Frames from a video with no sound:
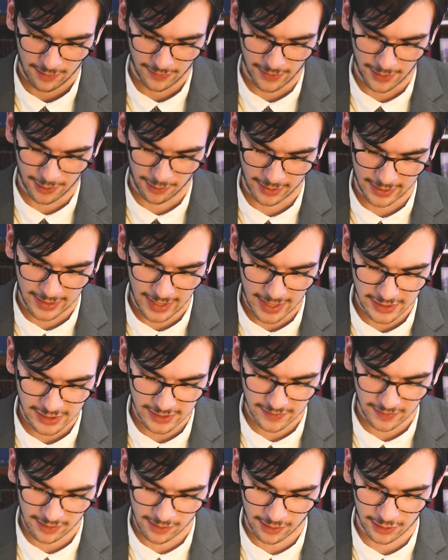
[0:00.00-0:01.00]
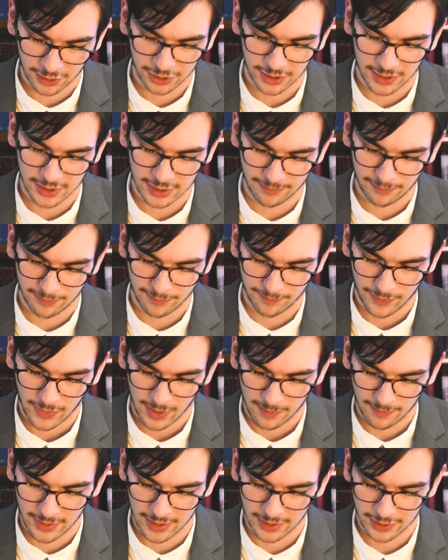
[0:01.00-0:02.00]
that are against the conscience
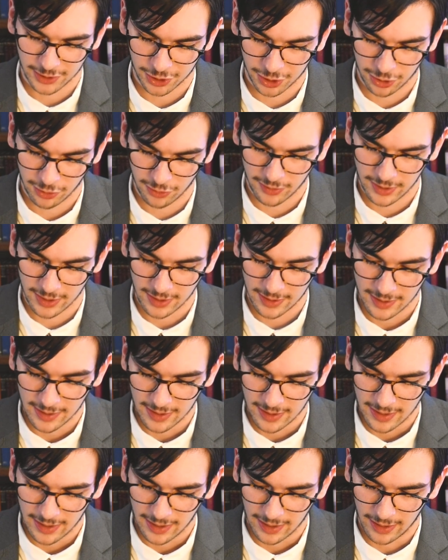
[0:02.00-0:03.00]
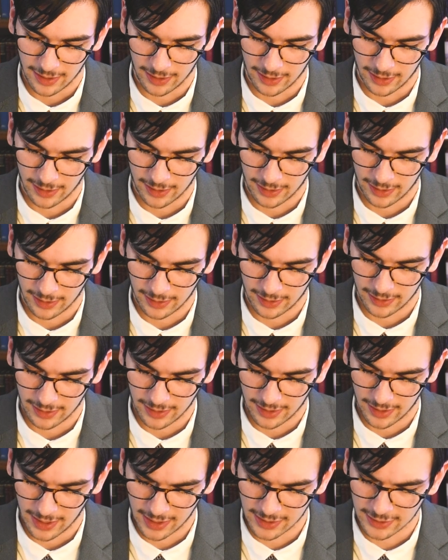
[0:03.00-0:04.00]
be eschewed
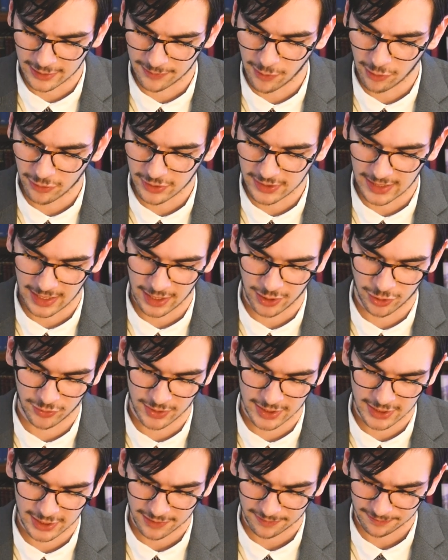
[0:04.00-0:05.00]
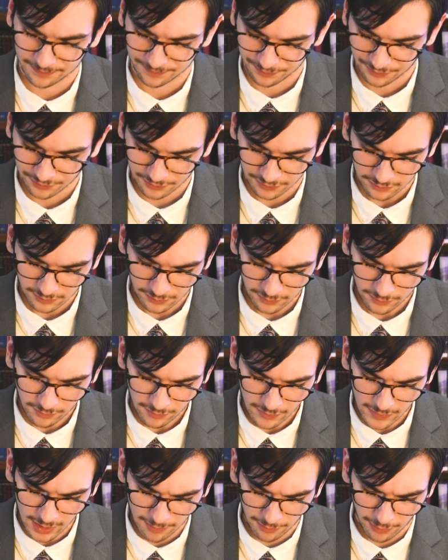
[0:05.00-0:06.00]
as most dangerous
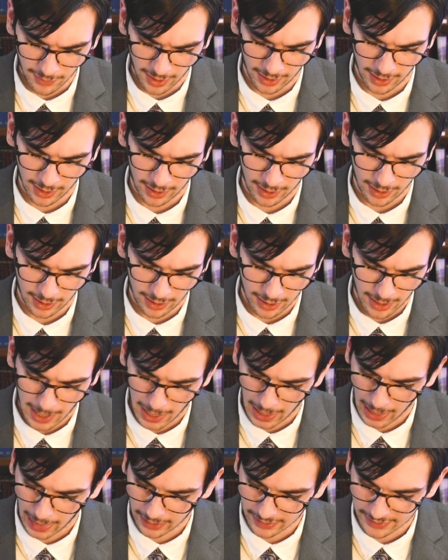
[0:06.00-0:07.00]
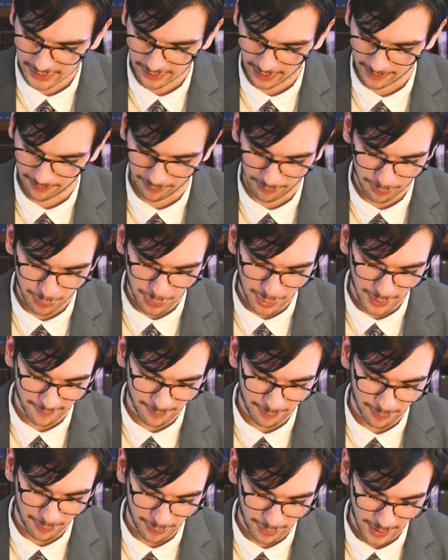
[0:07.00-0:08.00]

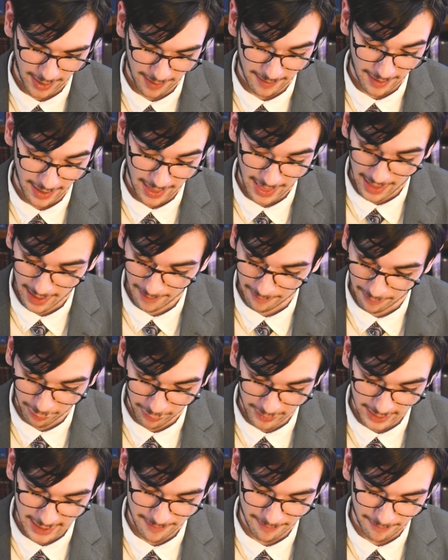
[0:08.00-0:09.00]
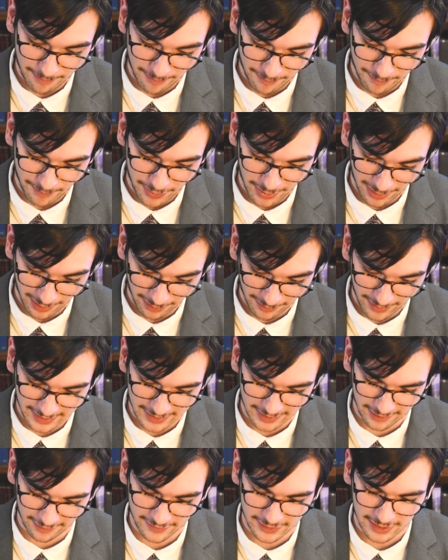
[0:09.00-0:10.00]

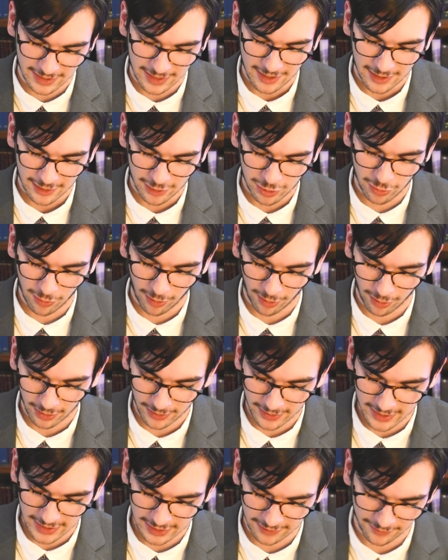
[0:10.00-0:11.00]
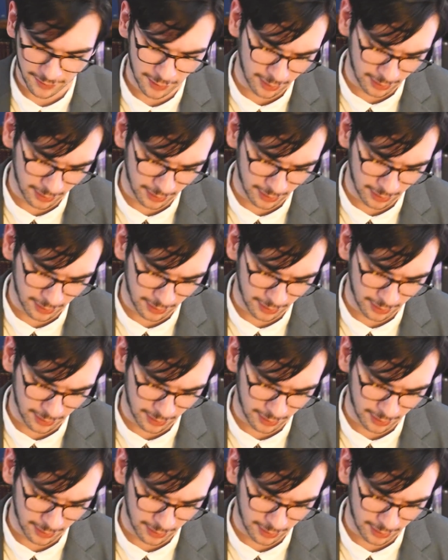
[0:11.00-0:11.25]
preparatives to hardness of